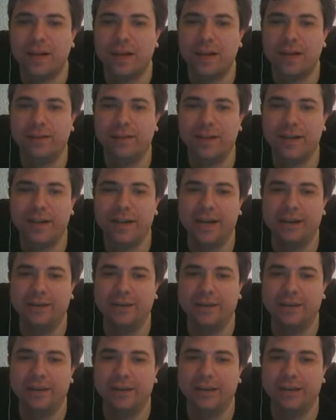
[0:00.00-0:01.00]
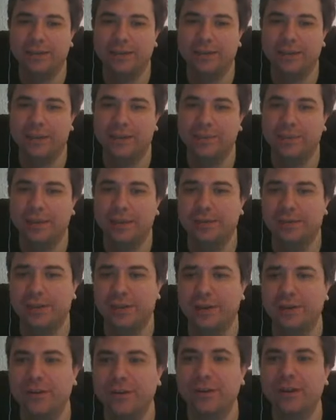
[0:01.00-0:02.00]
And they had light armor.
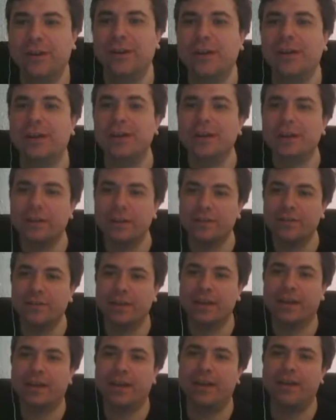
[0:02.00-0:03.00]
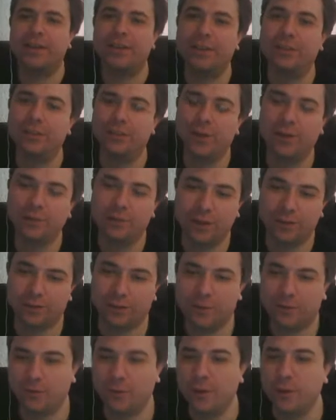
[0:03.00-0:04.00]
So they do have
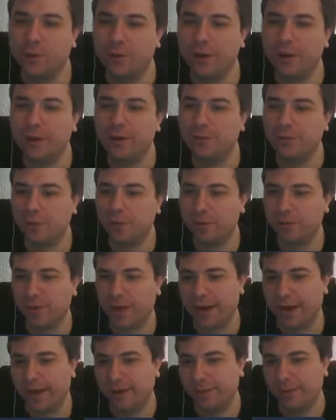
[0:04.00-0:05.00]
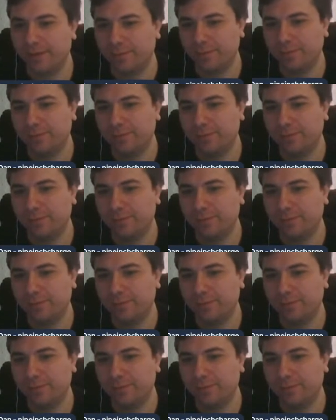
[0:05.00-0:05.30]
toughness 4, though, to be fair.